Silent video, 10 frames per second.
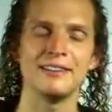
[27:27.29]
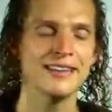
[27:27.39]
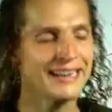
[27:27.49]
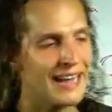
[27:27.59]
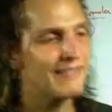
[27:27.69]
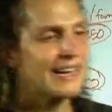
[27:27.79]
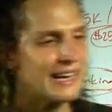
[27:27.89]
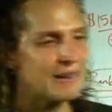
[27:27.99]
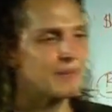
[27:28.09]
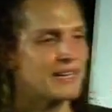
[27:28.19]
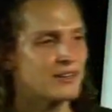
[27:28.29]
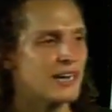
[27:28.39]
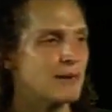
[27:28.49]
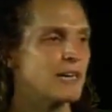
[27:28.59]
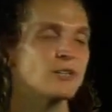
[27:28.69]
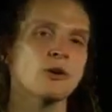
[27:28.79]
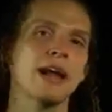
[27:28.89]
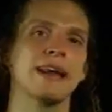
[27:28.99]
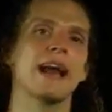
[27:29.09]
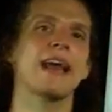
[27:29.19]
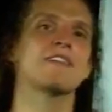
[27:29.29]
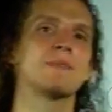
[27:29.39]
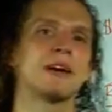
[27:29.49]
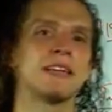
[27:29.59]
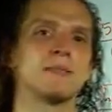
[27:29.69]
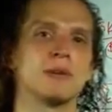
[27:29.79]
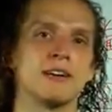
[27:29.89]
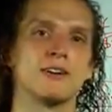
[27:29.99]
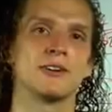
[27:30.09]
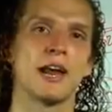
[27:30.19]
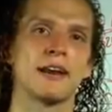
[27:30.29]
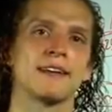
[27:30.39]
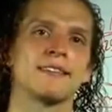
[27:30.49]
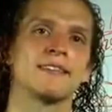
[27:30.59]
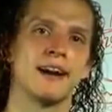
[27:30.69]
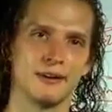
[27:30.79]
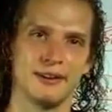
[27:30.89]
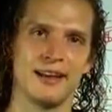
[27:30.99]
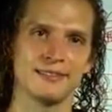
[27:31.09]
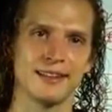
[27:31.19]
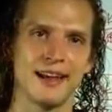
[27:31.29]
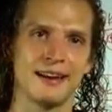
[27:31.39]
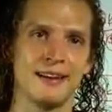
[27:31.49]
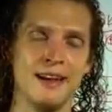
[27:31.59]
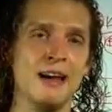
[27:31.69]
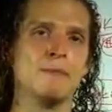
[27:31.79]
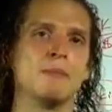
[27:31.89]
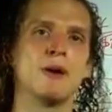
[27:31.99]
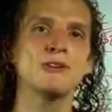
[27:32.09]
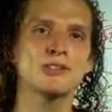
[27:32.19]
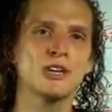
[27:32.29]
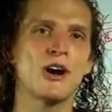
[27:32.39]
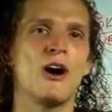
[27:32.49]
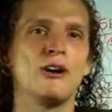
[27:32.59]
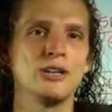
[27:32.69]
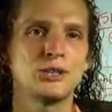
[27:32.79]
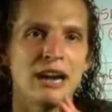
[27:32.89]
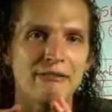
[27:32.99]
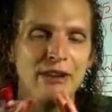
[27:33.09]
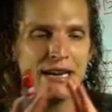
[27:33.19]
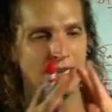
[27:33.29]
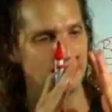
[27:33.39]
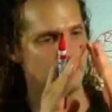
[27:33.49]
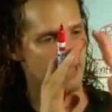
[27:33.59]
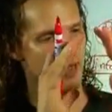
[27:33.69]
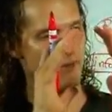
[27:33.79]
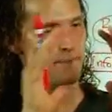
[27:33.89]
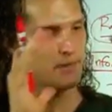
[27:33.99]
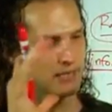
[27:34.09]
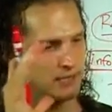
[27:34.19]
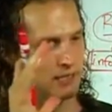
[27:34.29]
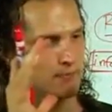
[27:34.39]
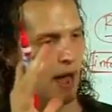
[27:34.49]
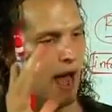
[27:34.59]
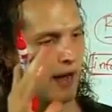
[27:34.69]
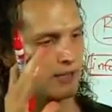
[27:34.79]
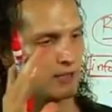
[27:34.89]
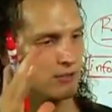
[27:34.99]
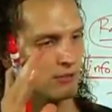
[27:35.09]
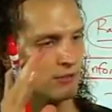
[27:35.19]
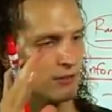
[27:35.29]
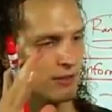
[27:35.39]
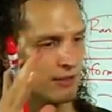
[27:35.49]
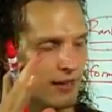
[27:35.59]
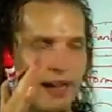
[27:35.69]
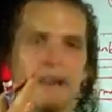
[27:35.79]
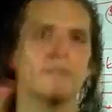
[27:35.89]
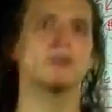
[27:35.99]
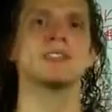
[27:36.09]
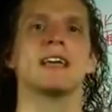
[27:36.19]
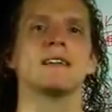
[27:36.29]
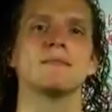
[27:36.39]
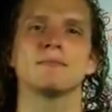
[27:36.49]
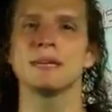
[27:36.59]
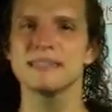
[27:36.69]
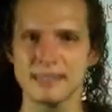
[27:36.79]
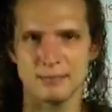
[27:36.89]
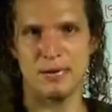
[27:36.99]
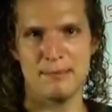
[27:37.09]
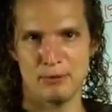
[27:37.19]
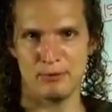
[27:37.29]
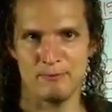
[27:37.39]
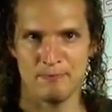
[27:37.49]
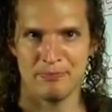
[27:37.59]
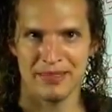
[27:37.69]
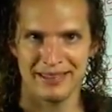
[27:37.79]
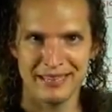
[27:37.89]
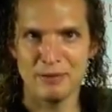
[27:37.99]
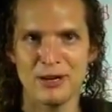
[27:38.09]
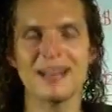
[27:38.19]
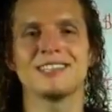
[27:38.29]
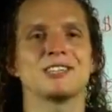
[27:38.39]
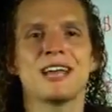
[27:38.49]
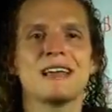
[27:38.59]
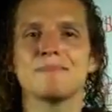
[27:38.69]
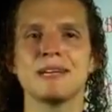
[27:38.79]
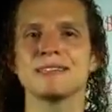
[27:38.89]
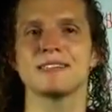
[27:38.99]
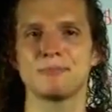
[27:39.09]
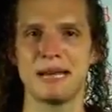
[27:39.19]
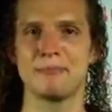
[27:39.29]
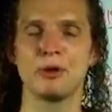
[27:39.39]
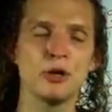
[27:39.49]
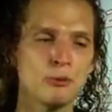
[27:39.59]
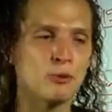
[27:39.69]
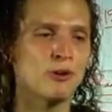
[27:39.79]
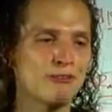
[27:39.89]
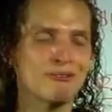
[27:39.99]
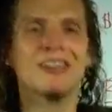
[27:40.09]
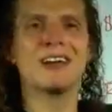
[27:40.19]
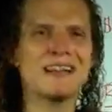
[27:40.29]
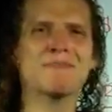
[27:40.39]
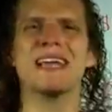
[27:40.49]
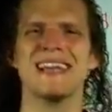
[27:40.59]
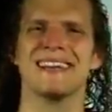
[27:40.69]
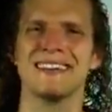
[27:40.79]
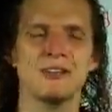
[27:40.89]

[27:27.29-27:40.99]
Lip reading: You say, Dave, I can't be entertaining. It's okay, not everybody can be entertaining. I realize that. But most of you all, you try to fit in this business box, and folks, you ain't business people. Some of you guys just ain't business people. You're like me.